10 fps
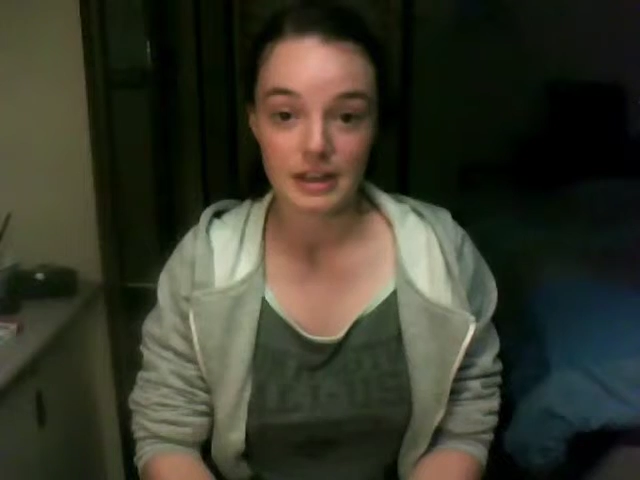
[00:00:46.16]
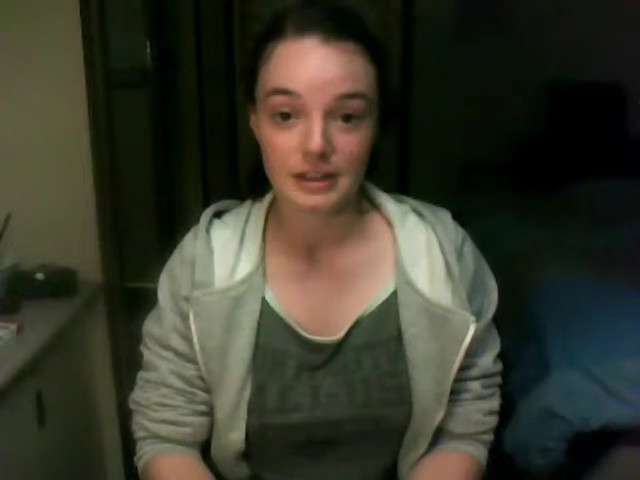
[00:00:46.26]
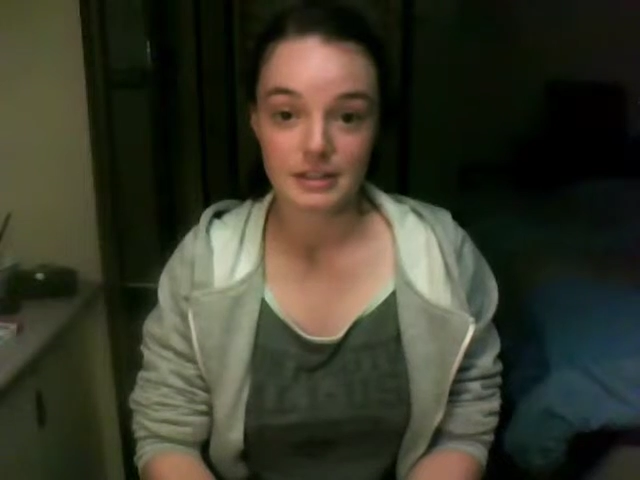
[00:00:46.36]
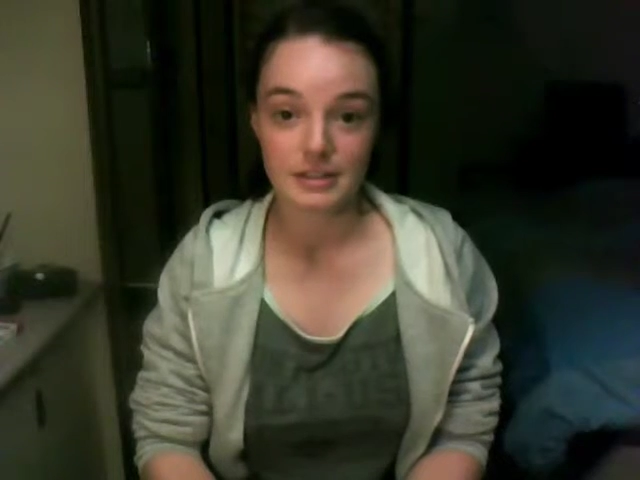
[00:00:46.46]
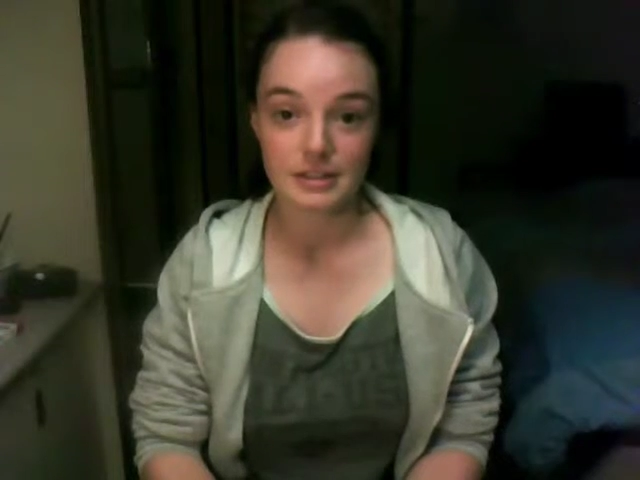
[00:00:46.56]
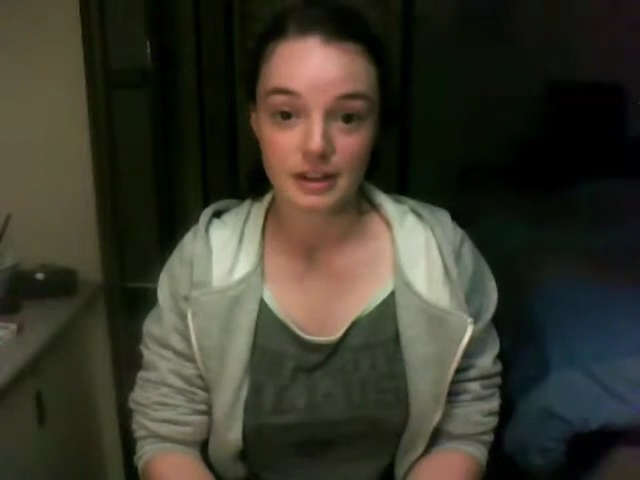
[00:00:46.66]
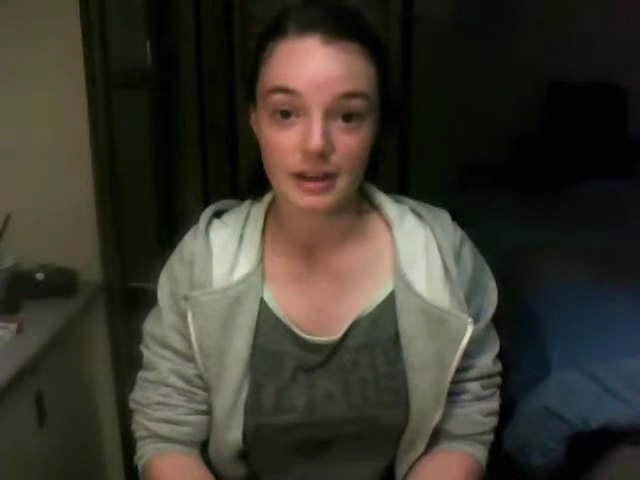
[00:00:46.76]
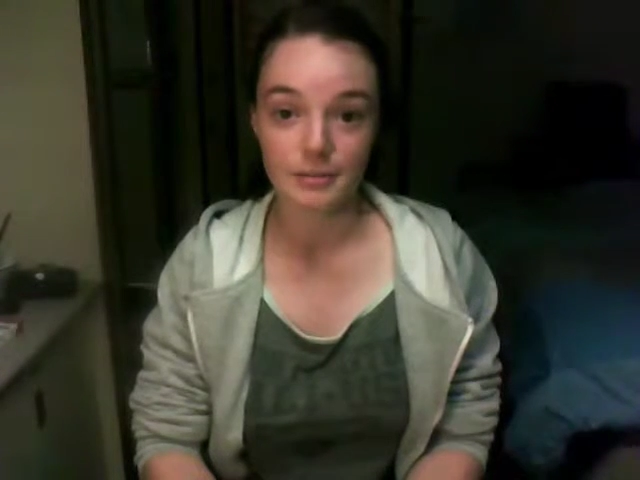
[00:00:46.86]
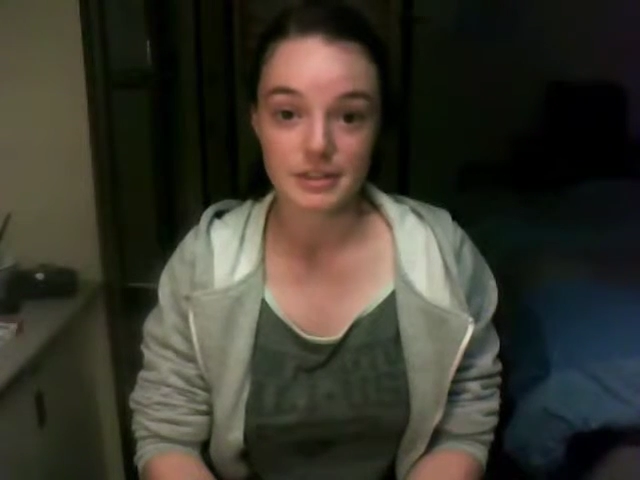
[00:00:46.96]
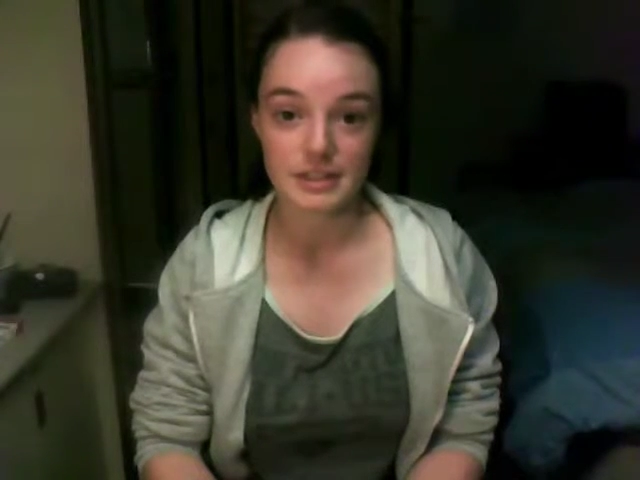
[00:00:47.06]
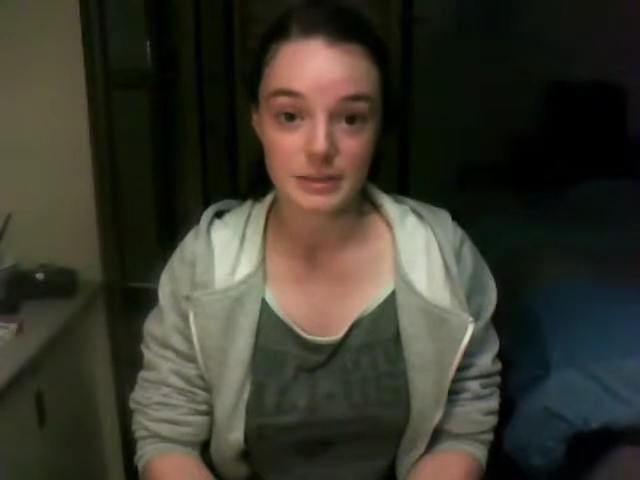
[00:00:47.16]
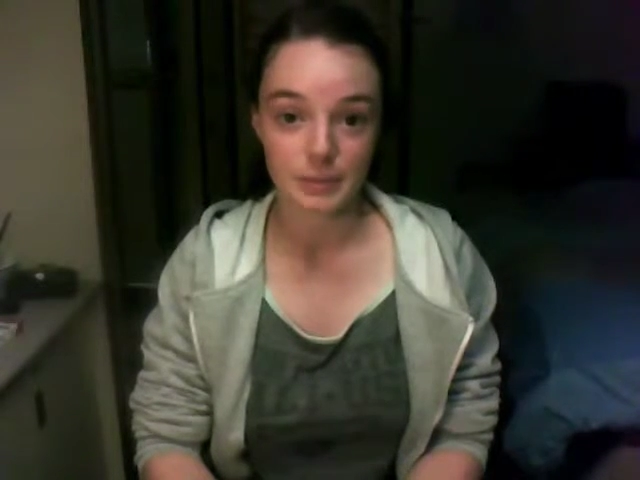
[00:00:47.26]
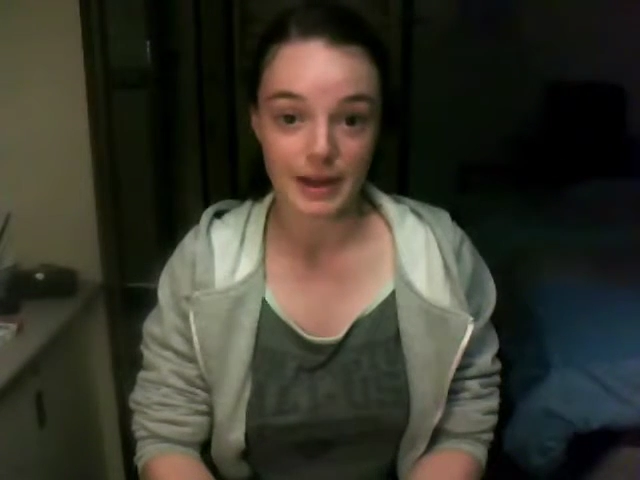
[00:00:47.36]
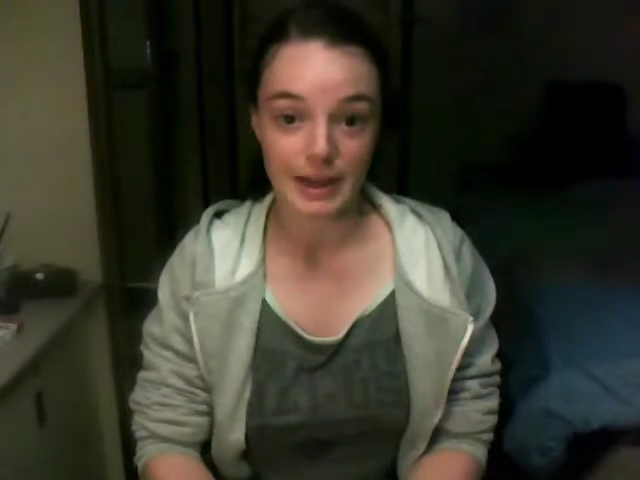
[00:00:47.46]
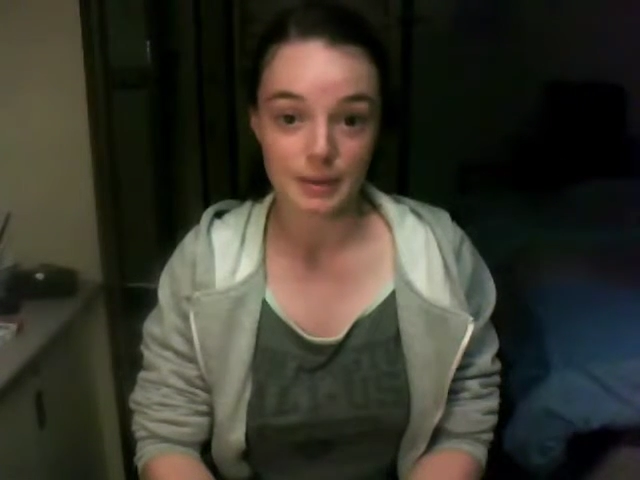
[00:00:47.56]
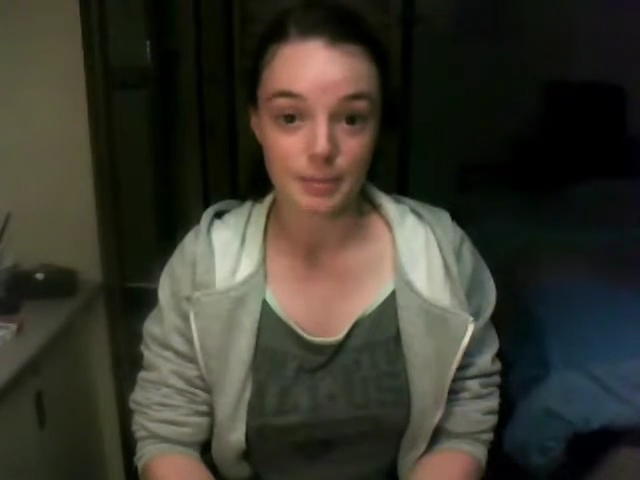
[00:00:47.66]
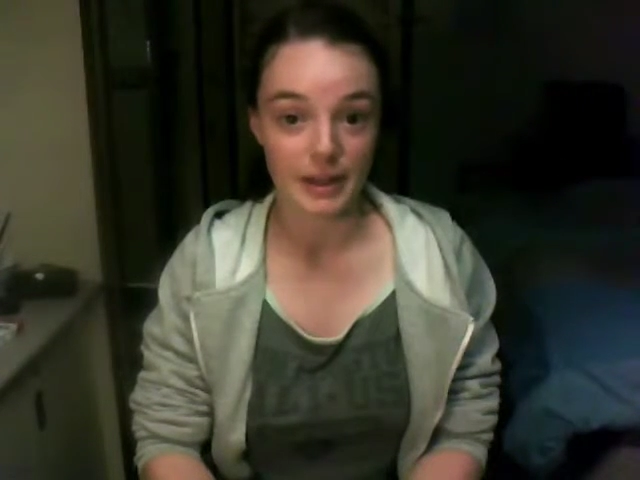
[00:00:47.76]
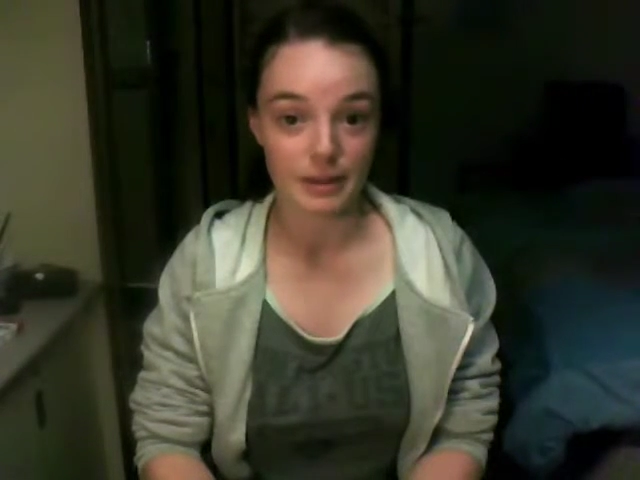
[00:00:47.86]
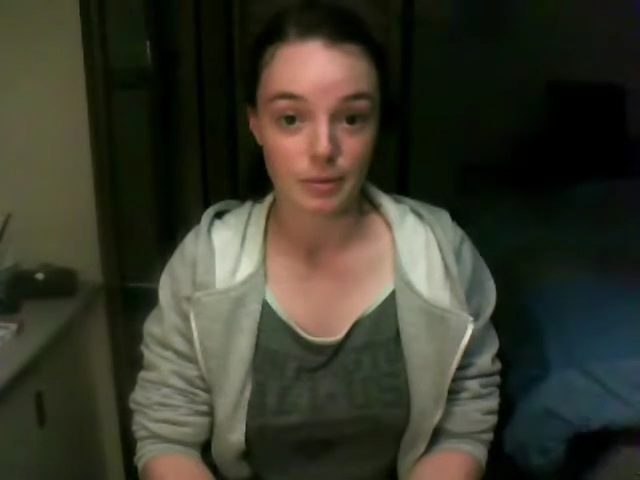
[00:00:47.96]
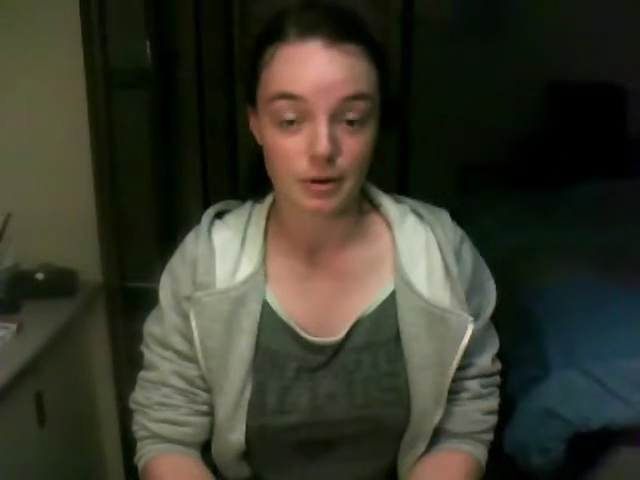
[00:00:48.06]
The design was inspired by
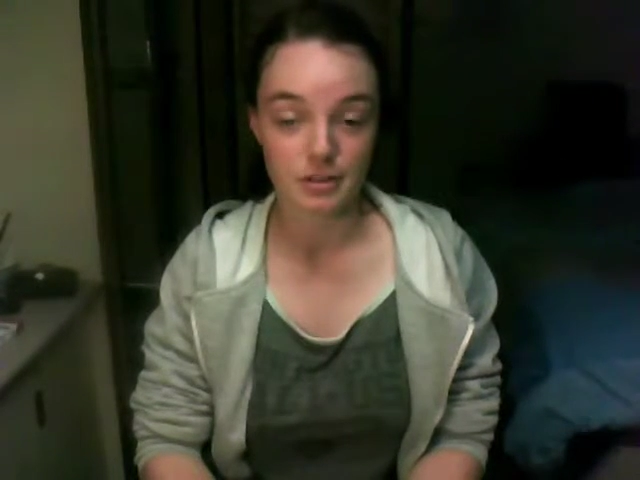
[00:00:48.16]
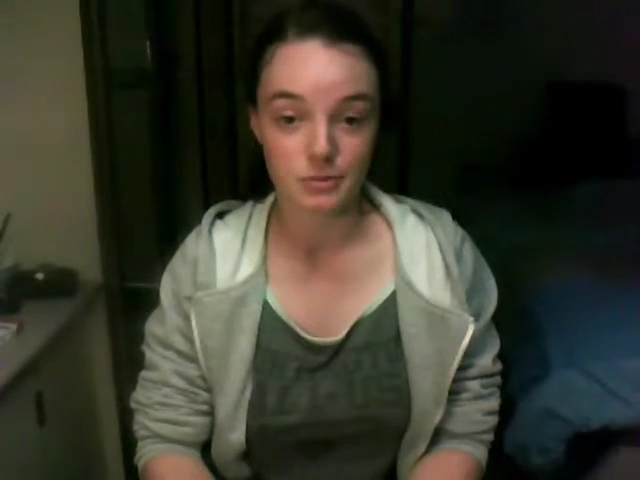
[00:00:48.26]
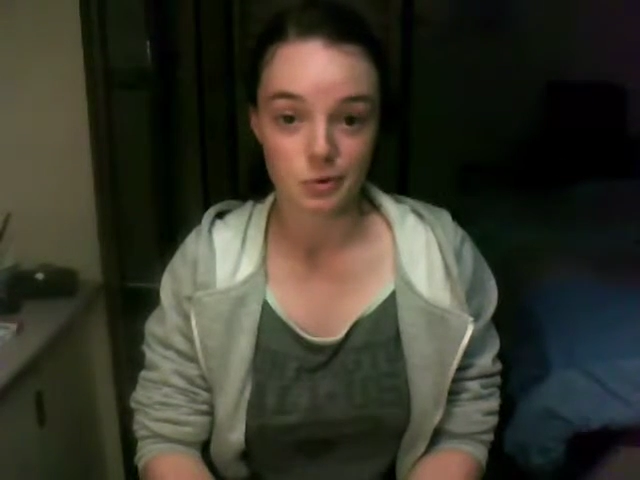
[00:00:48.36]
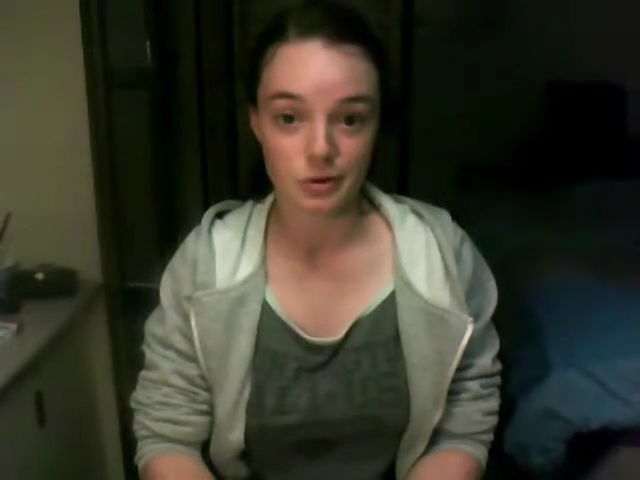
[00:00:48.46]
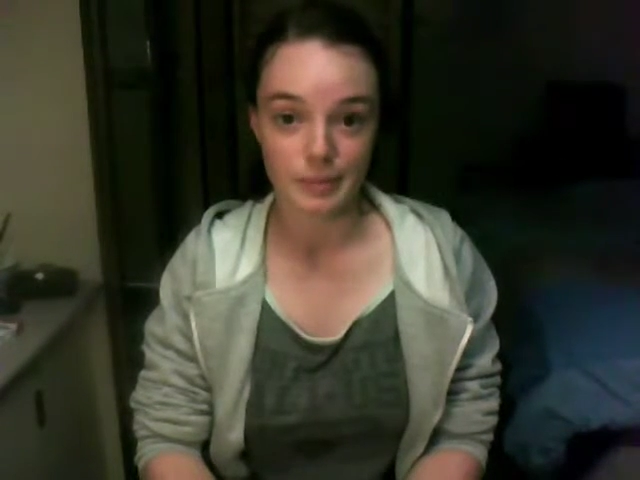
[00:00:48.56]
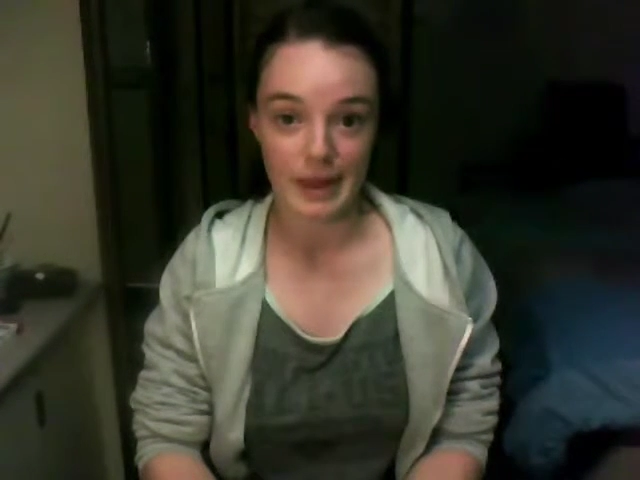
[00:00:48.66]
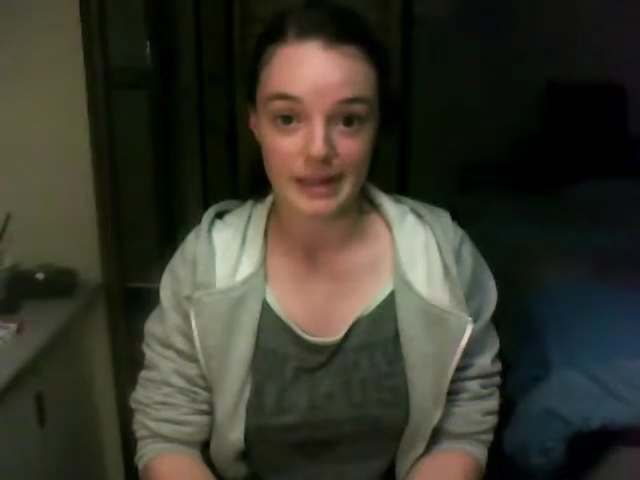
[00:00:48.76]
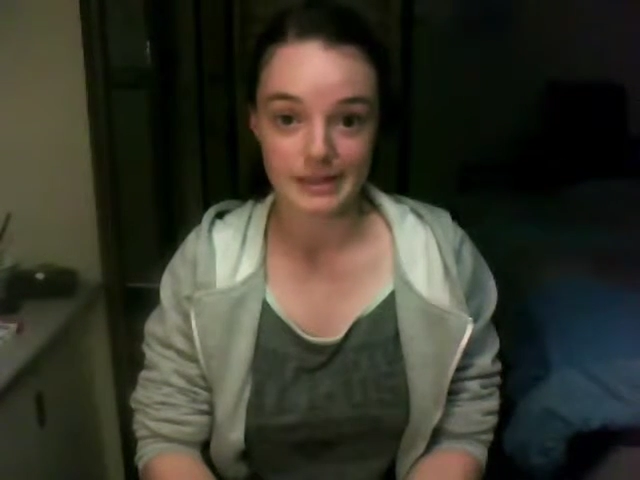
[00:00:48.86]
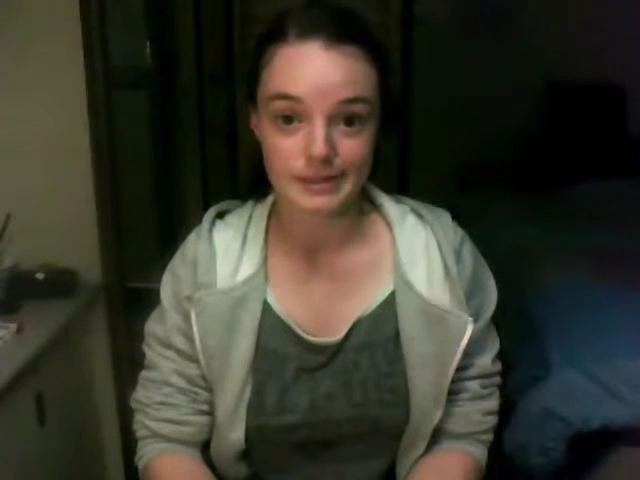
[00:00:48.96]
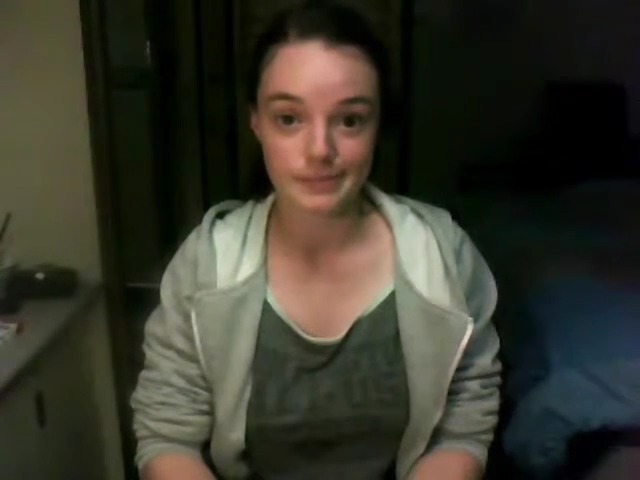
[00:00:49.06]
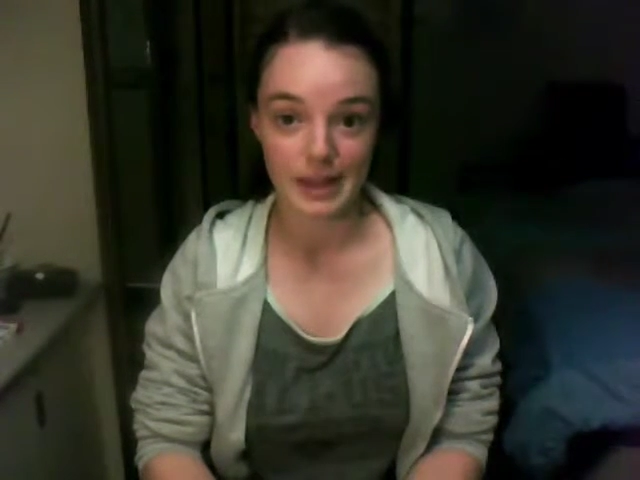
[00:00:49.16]
the Morris water maze,